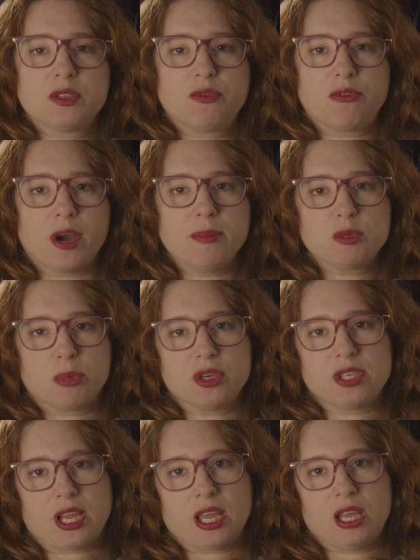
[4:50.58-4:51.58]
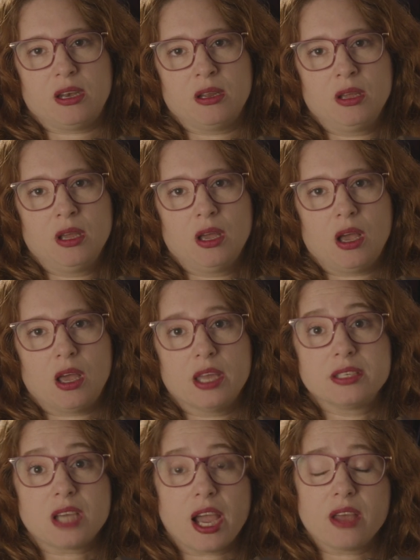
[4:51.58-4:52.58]
frames per second
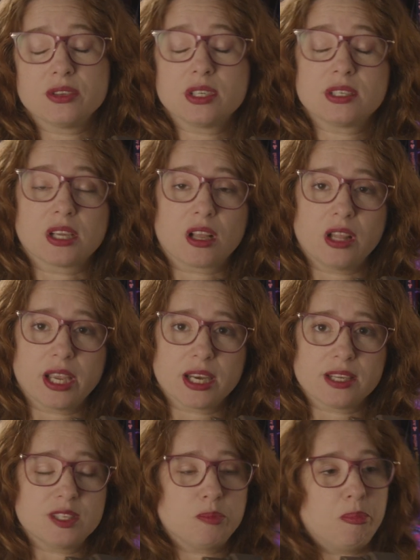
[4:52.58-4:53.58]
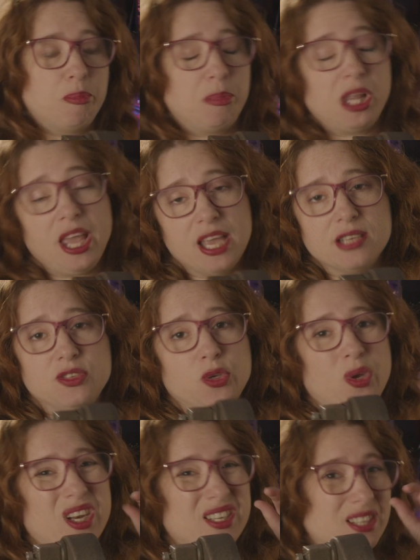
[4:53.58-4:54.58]
dial doesn't click into place,
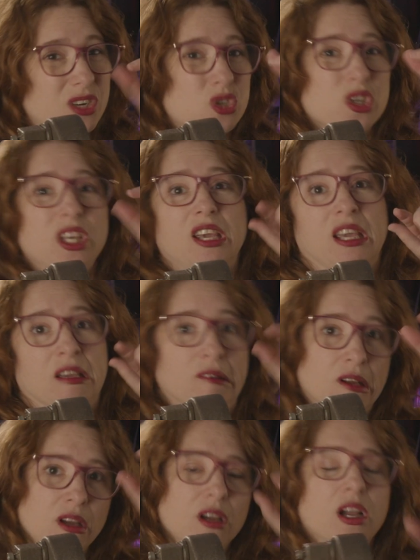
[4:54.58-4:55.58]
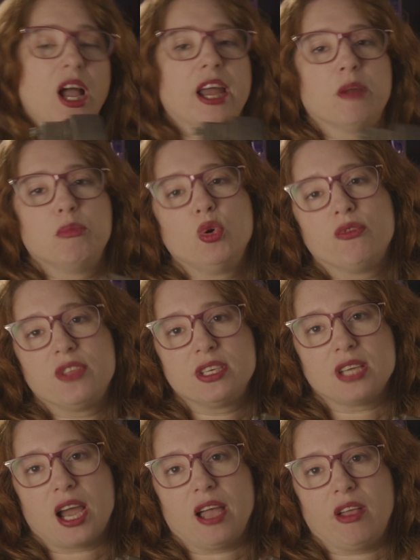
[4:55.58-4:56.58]
you can essentially kind of move the
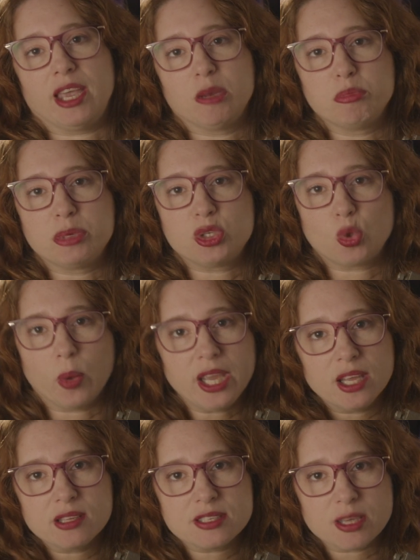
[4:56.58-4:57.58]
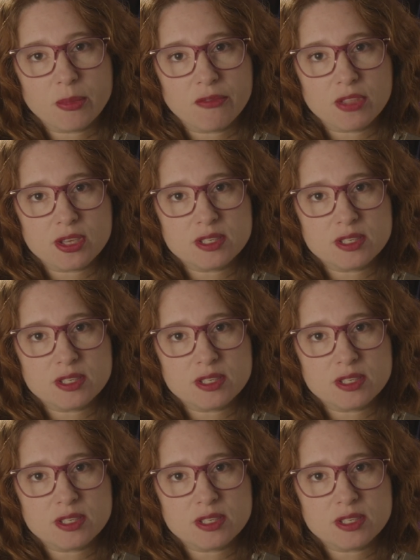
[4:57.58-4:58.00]
dial in between some of the